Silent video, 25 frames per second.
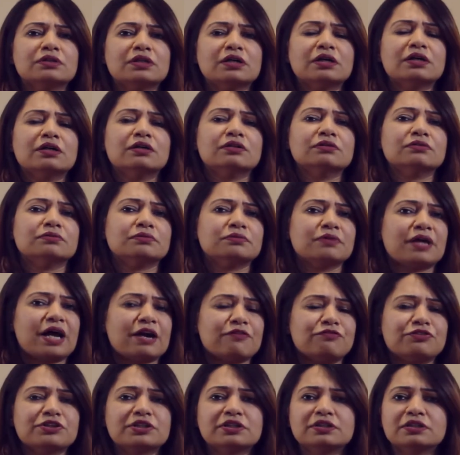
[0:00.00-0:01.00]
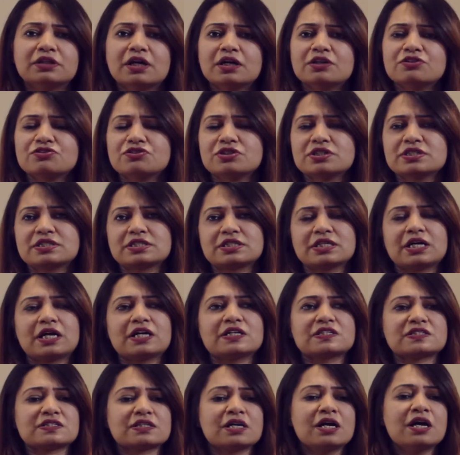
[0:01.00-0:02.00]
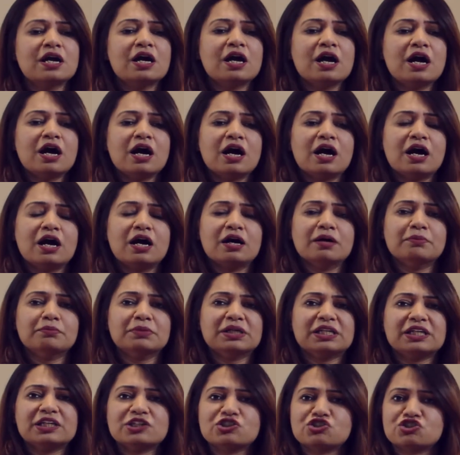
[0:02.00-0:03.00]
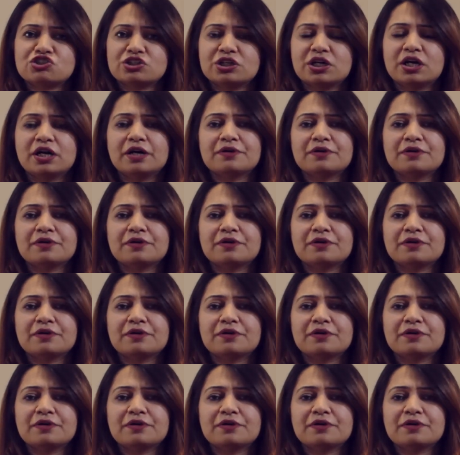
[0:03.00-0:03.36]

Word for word: uh, african countries it has uh, malaysia